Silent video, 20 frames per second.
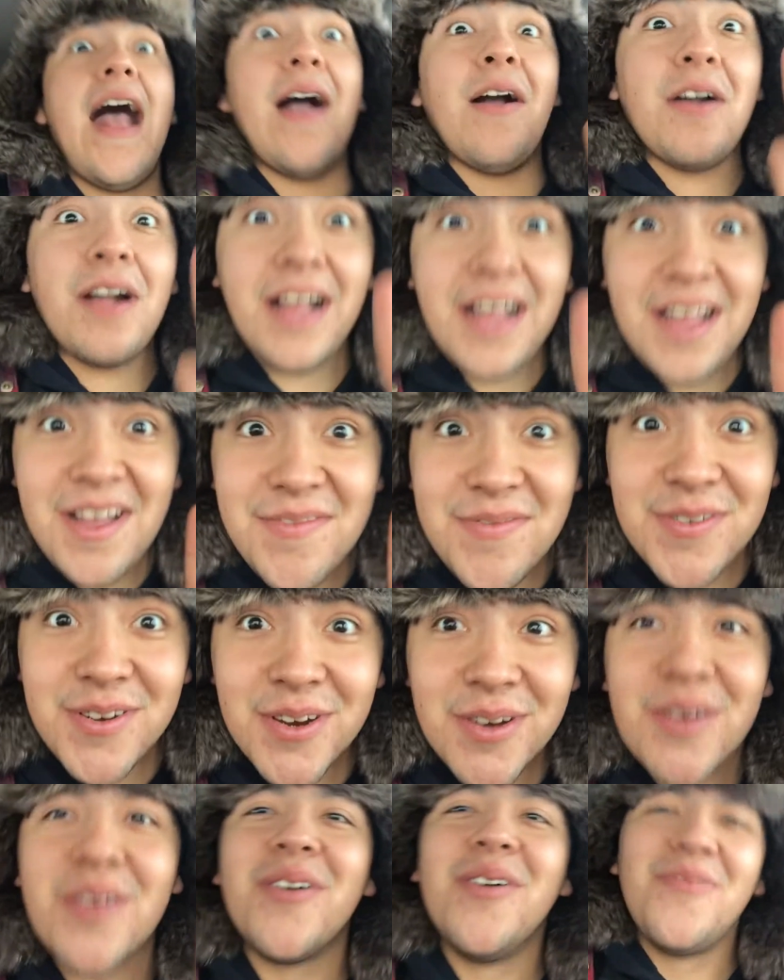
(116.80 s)

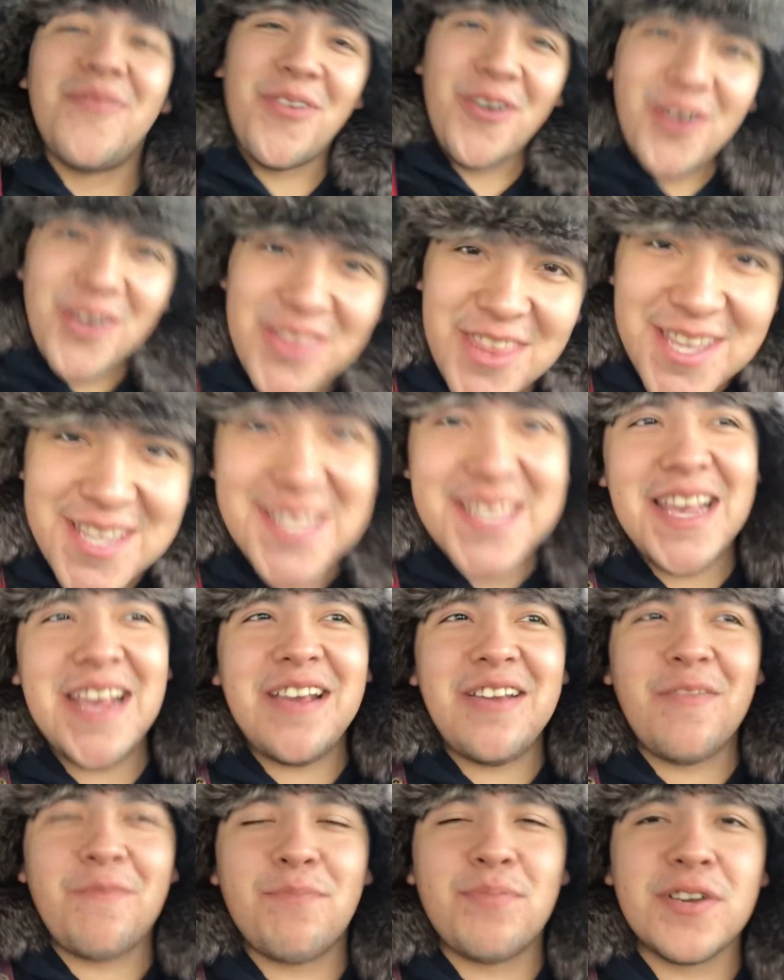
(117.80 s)
However, for the
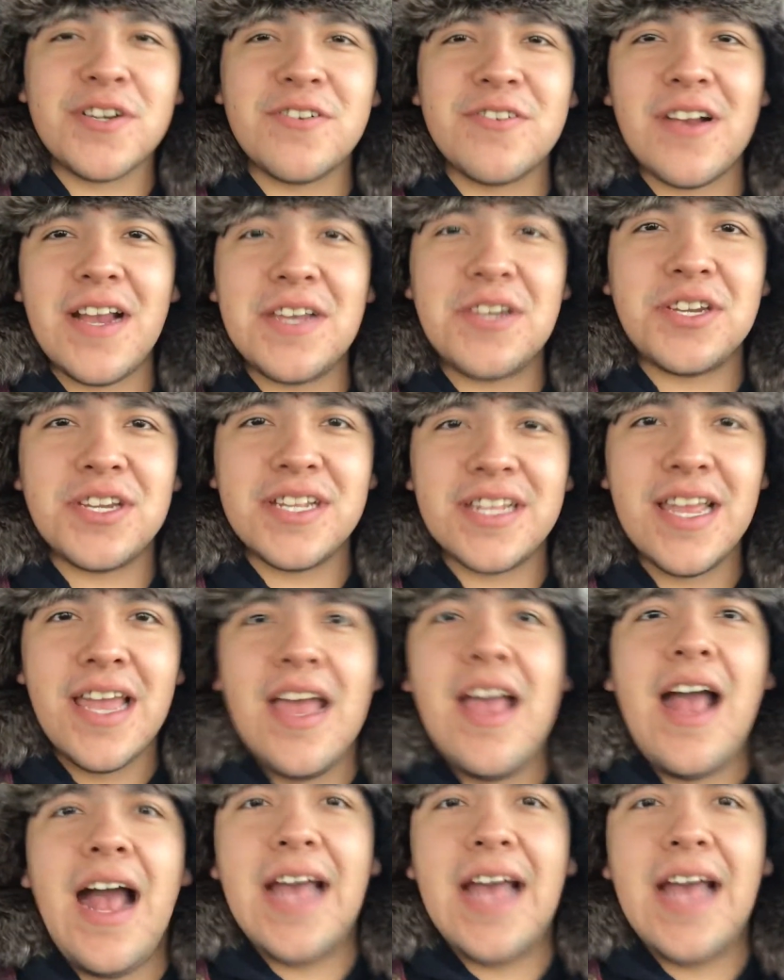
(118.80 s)
sake of progression,